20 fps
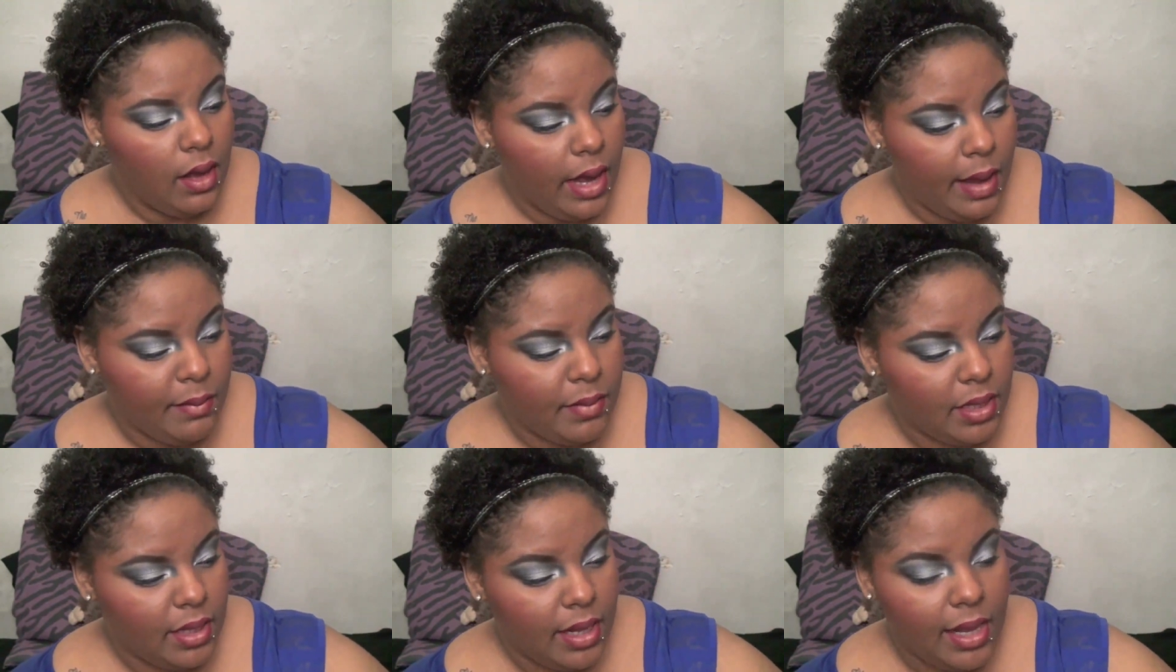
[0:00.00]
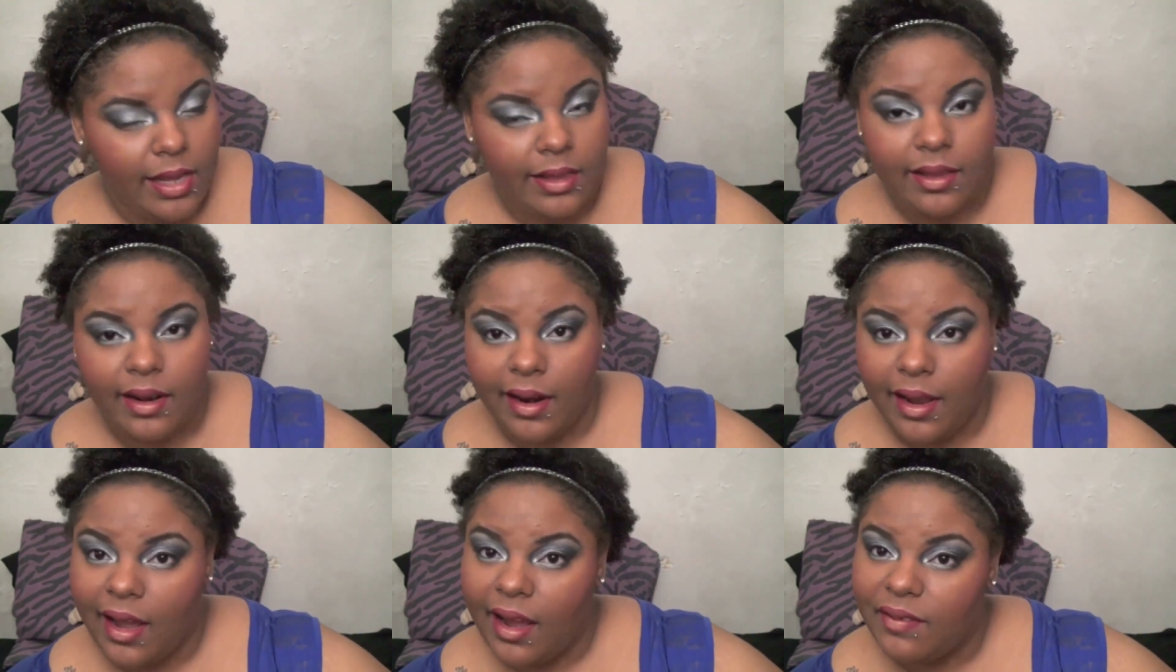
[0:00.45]
I'm glad
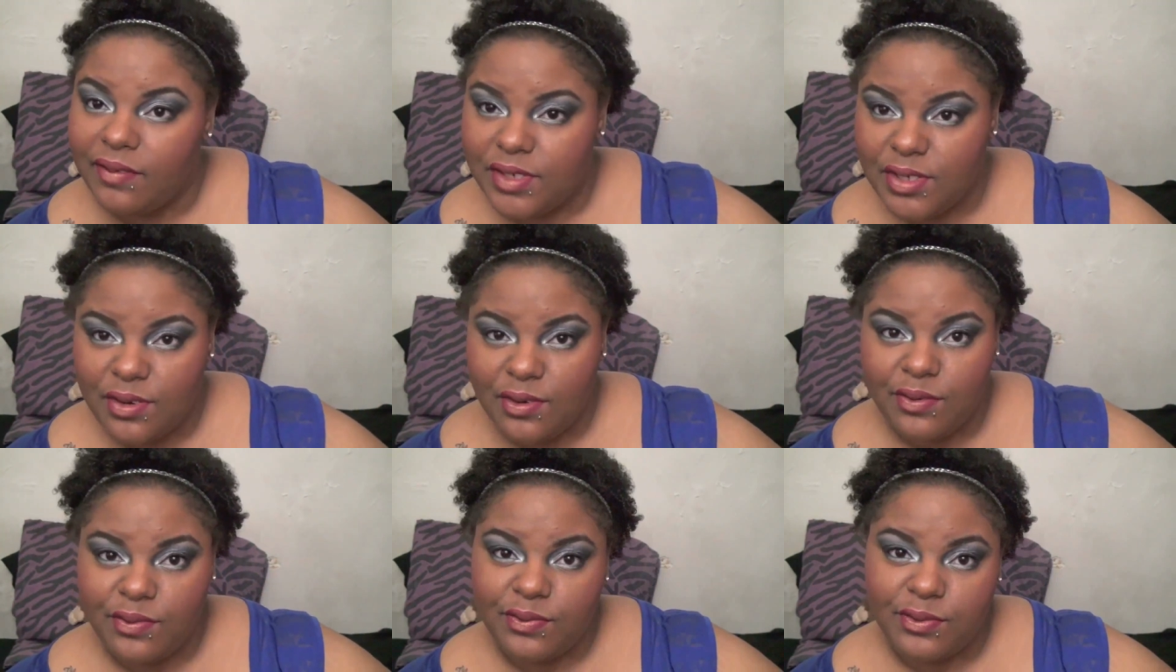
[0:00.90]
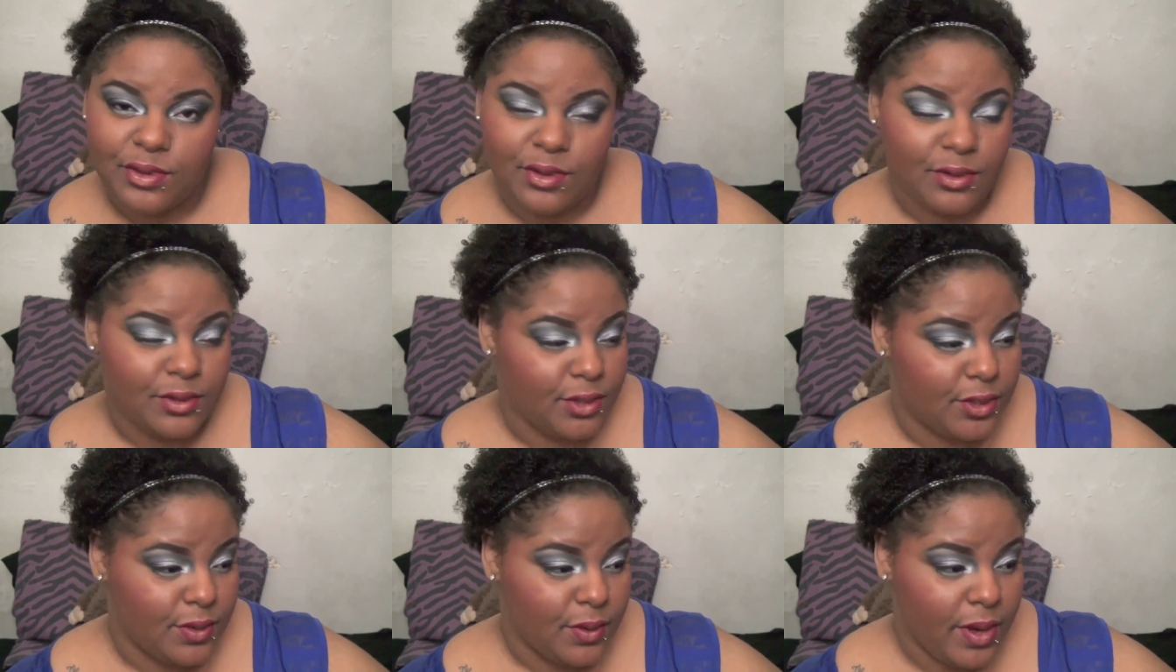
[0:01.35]
that I have two,
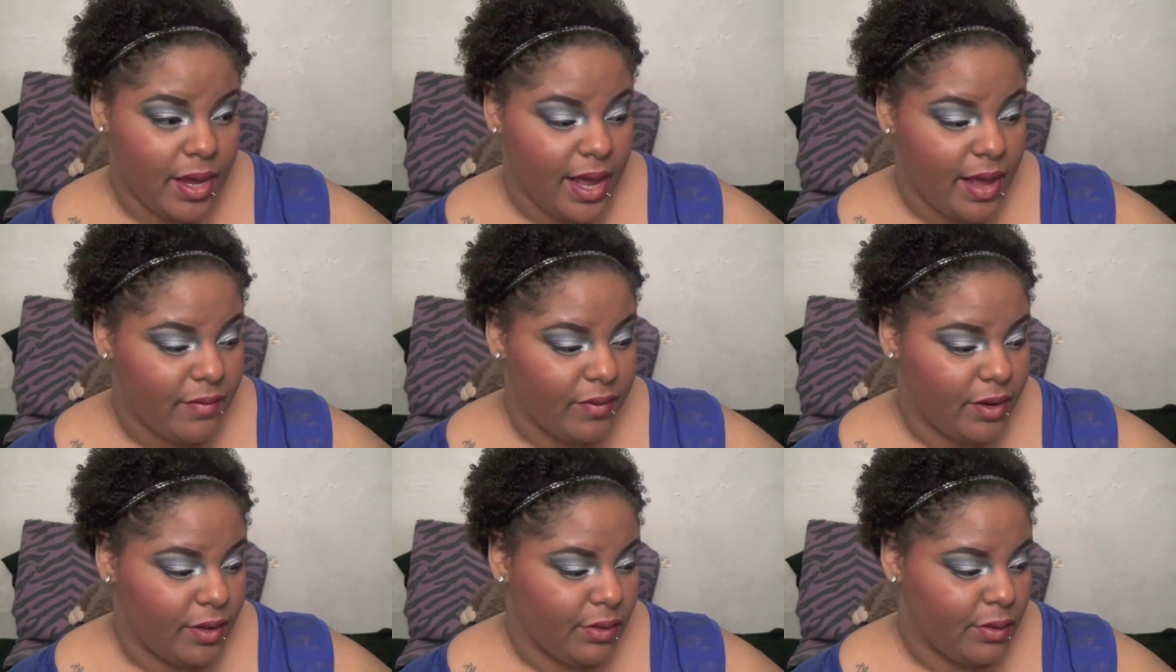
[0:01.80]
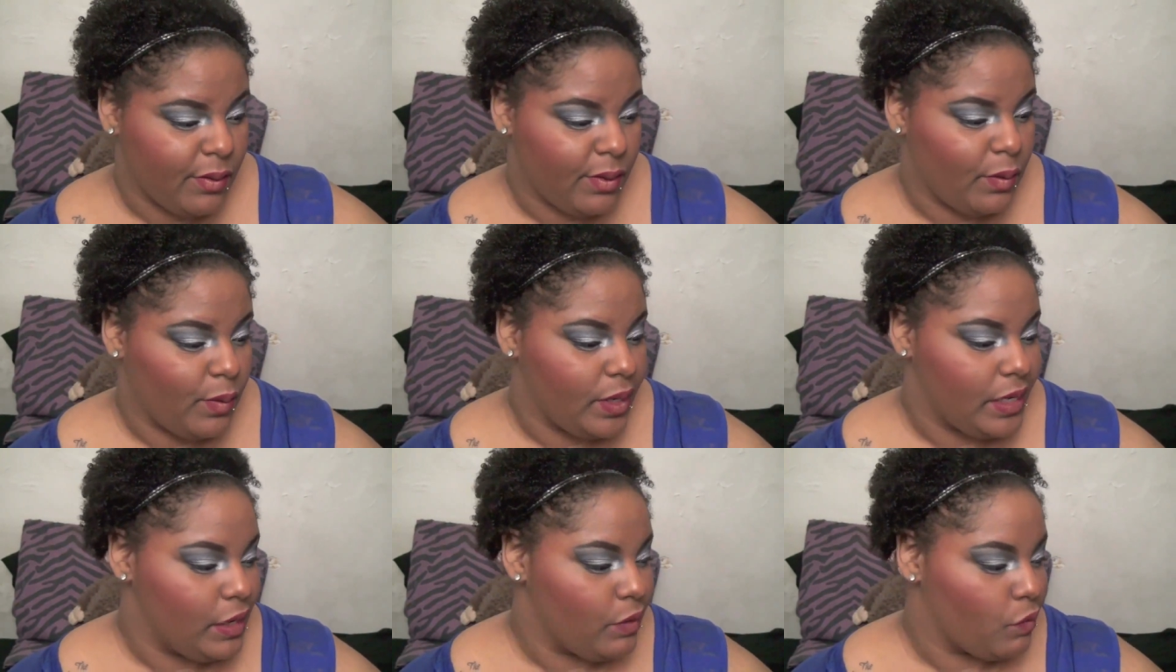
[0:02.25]
so I have another
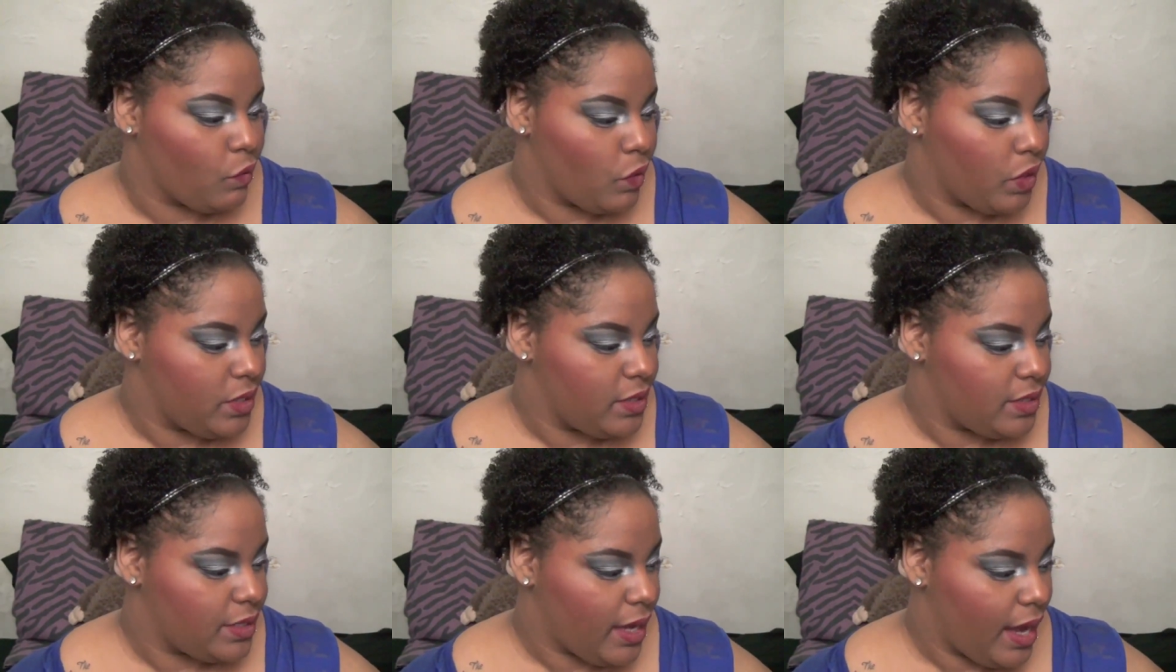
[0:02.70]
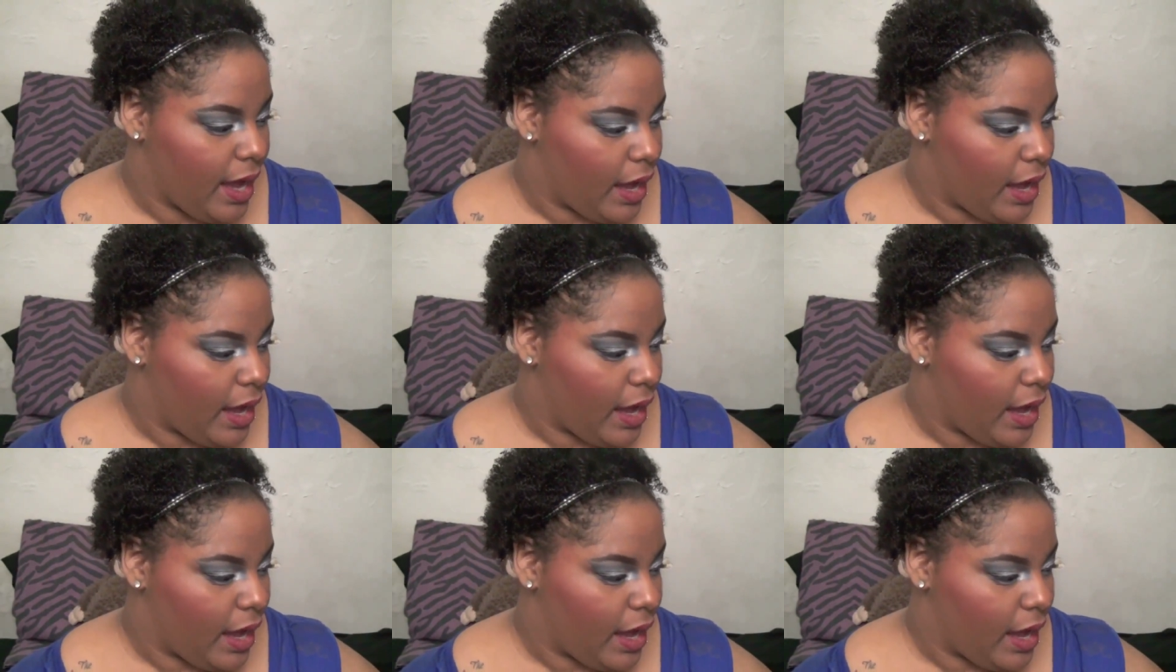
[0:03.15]
one when it runs